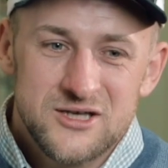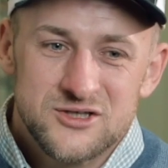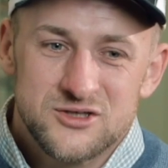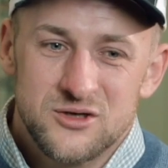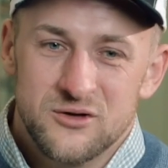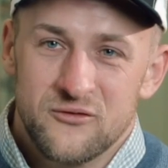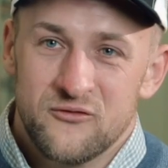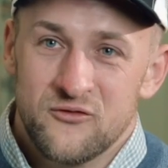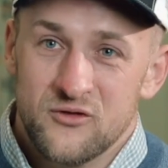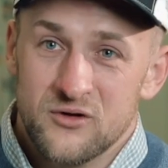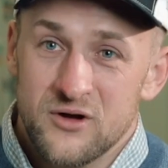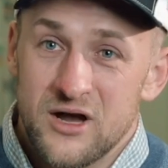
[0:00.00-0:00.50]

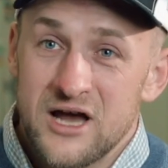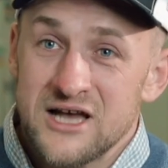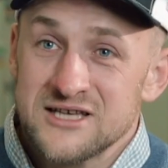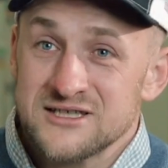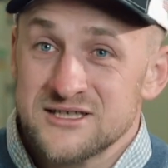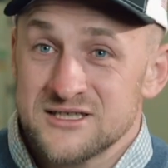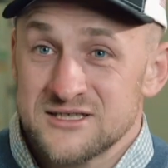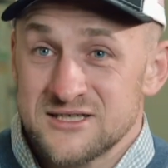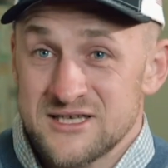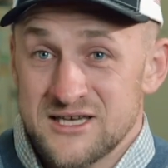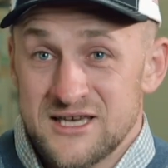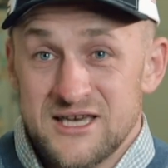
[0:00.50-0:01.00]
So for
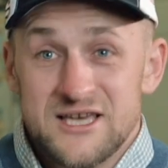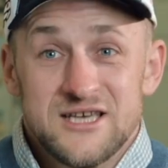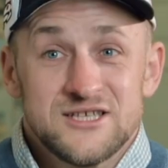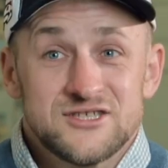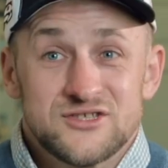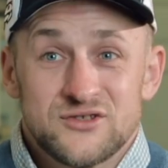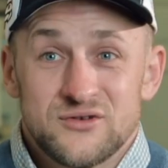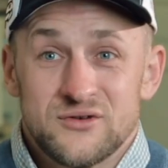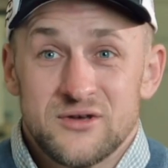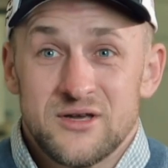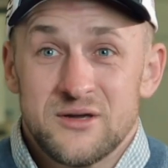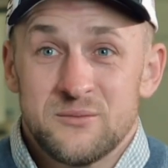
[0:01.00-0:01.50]
us, as a
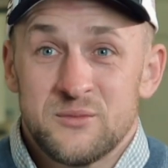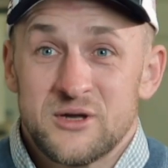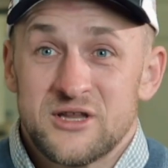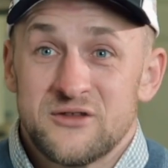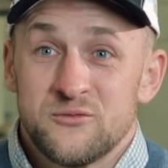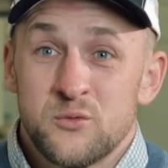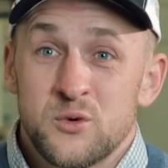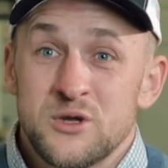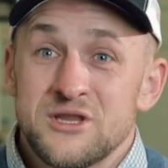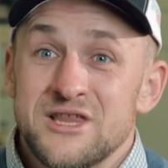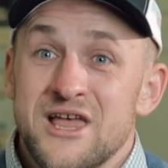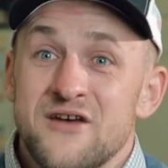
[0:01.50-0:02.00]
history,
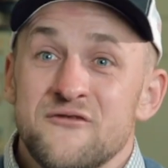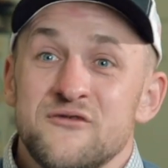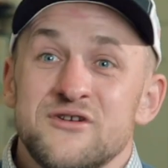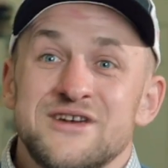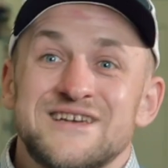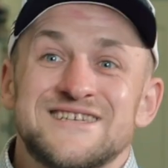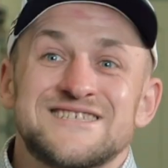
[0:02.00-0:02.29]
but we never